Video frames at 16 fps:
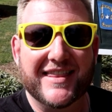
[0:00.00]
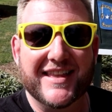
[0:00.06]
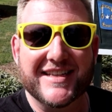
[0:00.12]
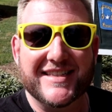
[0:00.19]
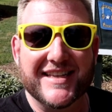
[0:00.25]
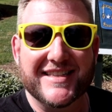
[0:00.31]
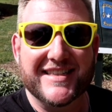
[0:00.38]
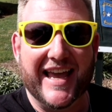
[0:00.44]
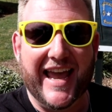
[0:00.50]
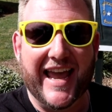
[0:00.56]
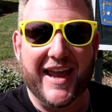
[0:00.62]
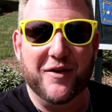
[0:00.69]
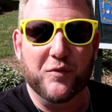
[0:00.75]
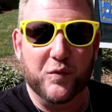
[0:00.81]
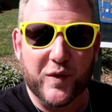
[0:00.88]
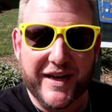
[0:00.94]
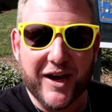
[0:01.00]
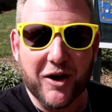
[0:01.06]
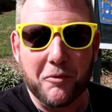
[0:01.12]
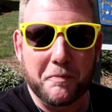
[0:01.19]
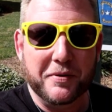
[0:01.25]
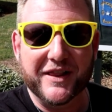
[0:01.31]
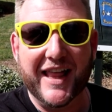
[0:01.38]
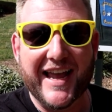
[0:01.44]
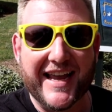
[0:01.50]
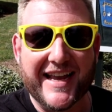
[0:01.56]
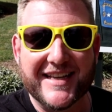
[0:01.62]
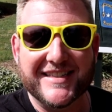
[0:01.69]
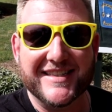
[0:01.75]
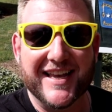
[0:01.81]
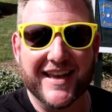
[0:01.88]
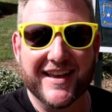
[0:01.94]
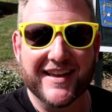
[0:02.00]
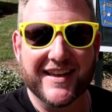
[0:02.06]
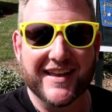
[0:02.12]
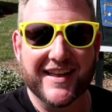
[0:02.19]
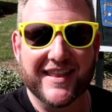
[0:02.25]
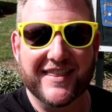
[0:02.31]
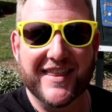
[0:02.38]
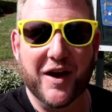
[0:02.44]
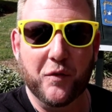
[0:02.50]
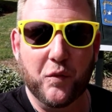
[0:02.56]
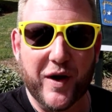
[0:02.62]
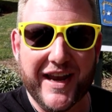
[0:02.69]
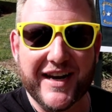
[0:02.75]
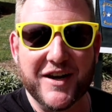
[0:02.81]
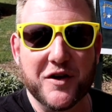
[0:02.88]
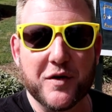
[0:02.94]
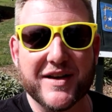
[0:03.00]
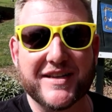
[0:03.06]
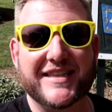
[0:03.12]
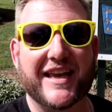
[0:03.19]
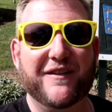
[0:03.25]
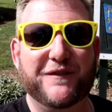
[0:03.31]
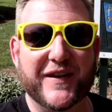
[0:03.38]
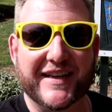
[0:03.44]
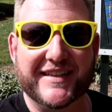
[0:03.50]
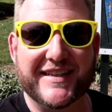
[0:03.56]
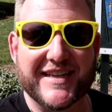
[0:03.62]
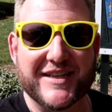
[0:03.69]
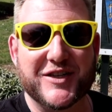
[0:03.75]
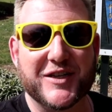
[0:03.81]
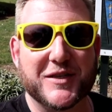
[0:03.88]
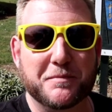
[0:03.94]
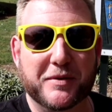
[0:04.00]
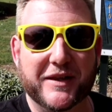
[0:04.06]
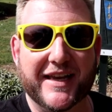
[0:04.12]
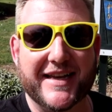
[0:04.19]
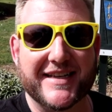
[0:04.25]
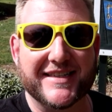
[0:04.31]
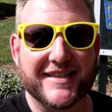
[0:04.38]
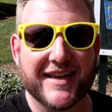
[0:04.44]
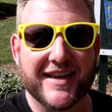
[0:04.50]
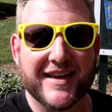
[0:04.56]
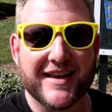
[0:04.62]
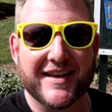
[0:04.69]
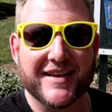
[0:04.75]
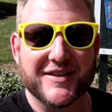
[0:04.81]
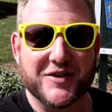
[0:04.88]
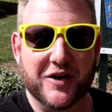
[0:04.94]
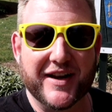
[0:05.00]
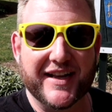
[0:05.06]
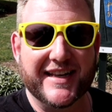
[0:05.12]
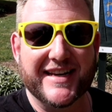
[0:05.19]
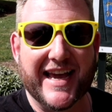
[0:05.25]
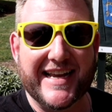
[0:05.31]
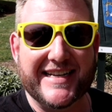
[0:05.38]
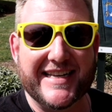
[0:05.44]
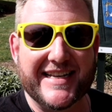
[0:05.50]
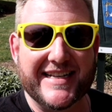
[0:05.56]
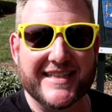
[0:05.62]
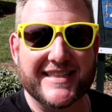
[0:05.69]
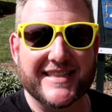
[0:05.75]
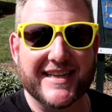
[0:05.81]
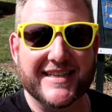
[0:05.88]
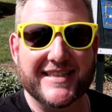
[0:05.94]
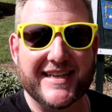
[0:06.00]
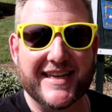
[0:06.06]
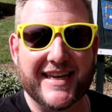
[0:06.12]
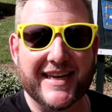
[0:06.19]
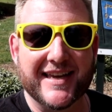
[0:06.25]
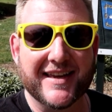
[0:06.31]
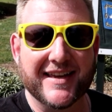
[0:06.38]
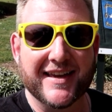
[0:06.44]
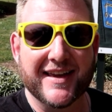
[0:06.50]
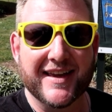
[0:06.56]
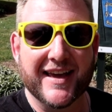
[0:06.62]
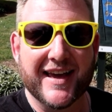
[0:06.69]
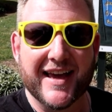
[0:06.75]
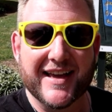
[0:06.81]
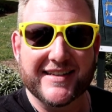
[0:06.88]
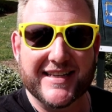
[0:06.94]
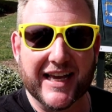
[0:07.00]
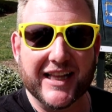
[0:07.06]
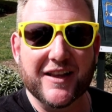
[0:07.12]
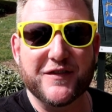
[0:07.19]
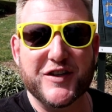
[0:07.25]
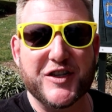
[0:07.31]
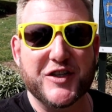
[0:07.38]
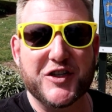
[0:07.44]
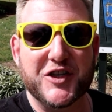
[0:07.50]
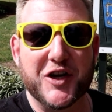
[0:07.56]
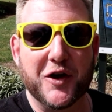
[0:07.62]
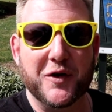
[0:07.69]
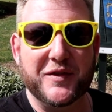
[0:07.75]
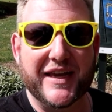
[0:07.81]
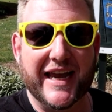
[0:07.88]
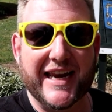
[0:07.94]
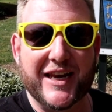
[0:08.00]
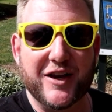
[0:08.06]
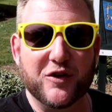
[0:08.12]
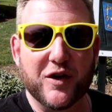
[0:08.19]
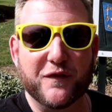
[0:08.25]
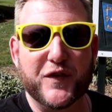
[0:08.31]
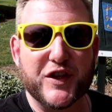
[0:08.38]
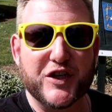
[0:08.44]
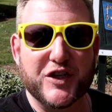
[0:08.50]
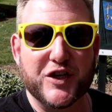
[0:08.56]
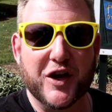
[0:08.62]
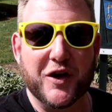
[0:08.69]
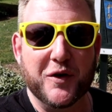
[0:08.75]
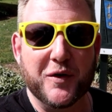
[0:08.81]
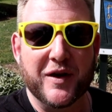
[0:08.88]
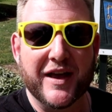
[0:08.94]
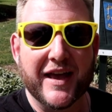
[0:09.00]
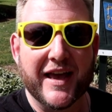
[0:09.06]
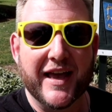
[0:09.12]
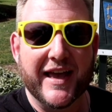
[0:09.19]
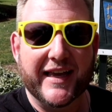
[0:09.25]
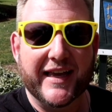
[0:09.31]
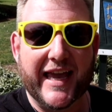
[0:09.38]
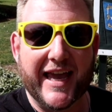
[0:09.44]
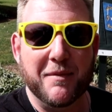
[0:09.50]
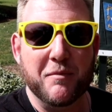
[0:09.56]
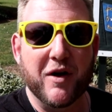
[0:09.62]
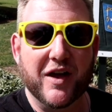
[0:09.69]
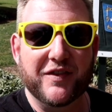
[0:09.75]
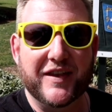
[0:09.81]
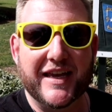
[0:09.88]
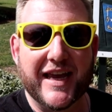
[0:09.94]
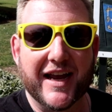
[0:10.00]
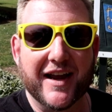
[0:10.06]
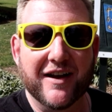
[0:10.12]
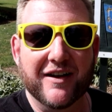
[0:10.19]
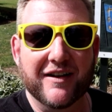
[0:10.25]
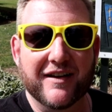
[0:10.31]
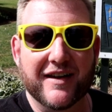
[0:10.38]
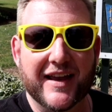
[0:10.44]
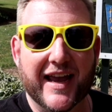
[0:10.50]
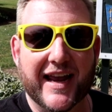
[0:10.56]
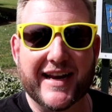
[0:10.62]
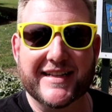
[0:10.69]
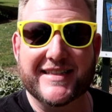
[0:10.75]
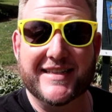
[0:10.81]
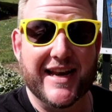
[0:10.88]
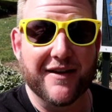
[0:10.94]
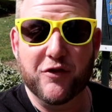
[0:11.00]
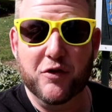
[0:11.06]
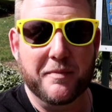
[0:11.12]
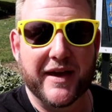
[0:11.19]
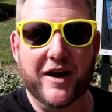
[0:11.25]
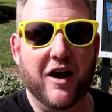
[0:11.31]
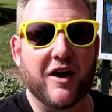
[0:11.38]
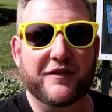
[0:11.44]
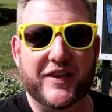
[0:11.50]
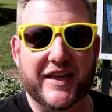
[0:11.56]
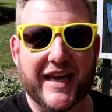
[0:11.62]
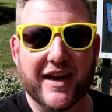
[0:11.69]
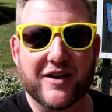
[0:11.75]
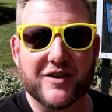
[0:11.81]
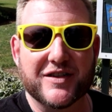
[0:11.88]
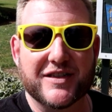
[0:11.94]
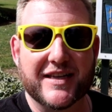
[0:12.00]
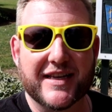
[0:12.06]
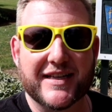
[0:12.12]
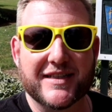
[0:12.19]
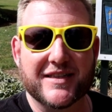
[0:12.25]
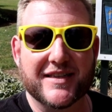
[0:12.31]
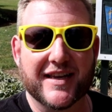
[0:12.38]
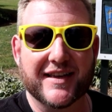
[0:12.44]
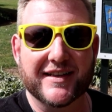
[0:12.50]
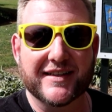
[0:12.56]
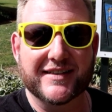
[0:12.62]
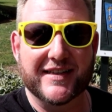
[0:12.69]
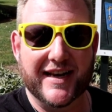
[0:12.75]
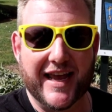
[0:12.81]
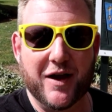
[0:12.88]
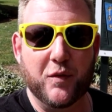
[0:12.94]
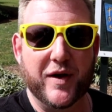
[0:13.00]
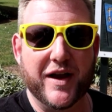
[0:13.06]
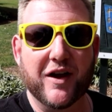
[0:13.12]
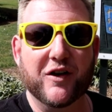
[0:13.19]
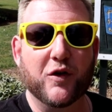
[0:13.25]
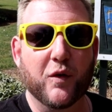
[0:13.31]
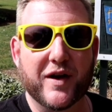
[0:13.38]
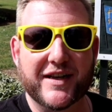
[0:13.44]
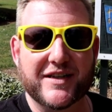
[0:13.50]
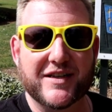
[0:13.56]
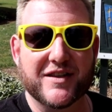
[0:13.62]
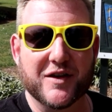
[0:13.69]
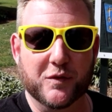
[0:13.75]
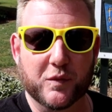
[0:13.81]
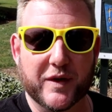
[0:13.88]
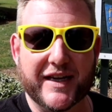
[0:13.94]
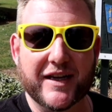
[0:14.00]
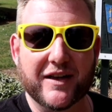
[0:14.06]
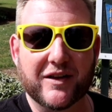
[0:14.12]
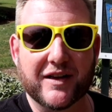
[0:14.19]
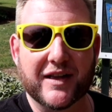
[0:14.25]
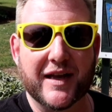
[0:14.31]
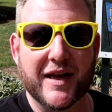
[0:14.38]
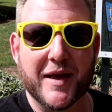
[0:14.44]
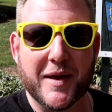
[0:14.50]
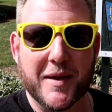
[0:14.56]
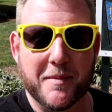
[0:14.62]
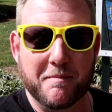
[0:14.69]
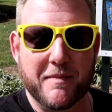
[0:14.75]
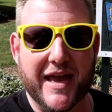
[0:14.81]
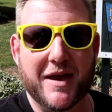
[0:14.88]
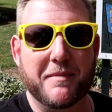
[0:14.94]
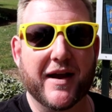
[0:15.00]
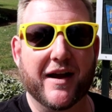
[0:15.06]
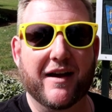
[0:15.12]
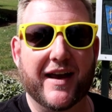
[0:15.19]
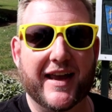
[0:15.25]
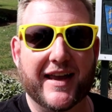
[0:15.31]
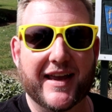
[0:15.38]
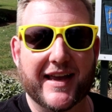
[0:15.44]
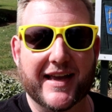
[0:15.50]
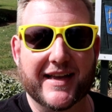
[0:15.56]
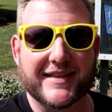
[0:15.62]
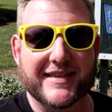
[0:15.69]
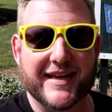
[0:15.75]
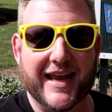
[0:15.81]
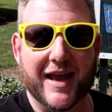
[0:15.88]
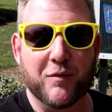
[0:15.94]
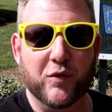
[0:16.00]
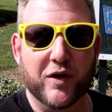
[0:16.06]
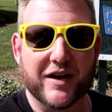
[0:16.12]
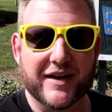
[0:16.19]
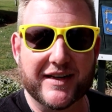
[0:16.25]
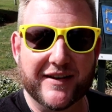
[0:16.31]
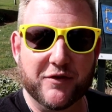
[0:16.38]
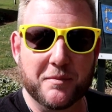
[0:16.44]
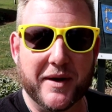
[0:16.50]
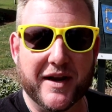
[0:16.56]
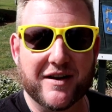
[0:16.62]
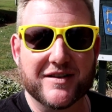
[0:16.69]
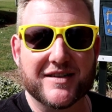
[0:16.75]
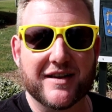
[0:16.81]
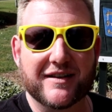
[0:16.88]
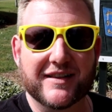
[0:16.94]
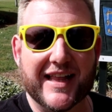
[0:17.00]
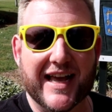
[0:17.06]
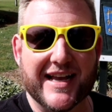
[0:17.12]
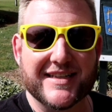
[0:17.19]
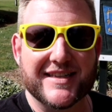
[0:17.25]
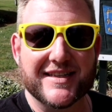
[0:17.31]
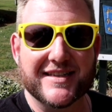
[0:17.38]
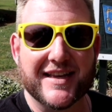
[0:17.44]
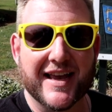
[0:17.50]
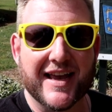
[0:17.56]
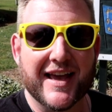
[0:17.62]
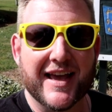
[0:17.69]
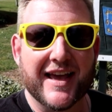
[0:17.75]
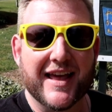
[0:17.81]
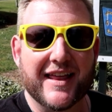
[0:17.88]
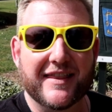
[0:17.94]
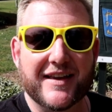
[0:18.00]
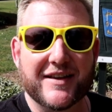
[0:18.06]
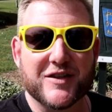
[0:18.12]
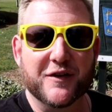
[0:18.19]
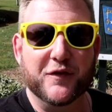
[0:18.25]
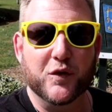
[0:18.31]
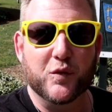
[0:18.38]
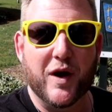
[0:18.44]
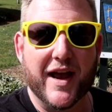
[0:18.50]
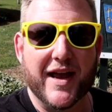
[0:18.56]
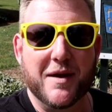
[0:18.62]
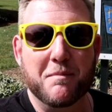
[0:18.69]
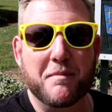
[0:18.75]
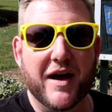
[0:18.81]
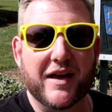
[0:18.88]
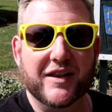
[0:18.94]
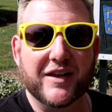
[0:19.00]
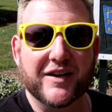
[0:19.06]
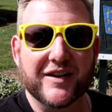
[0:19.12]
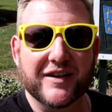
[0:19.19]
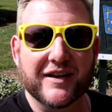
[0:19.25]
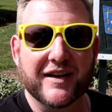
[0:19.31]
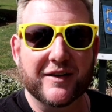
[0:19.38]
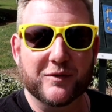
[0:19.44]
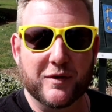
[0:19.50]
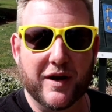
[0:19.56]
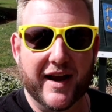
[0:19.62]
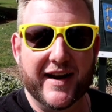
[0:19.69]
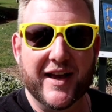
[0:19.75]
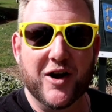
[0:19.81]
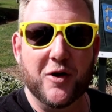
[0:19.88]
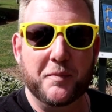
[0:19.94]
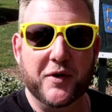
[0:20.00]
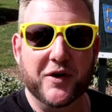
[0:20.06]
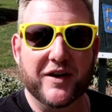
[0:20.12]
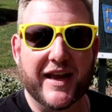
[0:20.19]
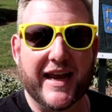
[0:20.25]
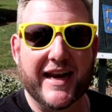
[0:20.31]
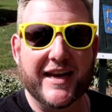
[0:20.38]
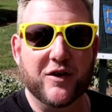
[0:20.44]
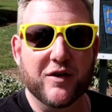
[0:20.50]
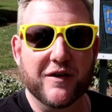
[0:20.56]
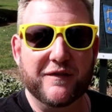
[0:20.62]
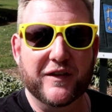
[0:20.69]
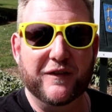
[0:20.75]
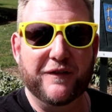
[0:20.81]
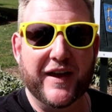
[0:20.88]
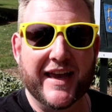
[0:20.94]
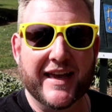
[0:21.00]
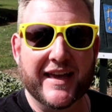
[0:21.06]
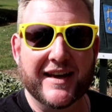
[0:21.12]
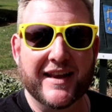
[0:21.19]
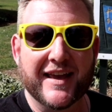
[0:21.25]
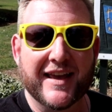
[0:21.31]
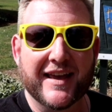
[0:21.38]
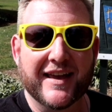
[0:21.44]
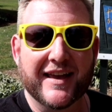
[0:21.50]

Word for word: This is a real place that we knew as a fictitious place starting in 1960. Television show, The Andy Griffith Show, came on the air and it's never been off the air since. Today we are going to the real Mayberry and today I'm wearing a different pair of sunglasses these are for Ryan Butler. Ryan, I hope you're an Andy Griffith fan.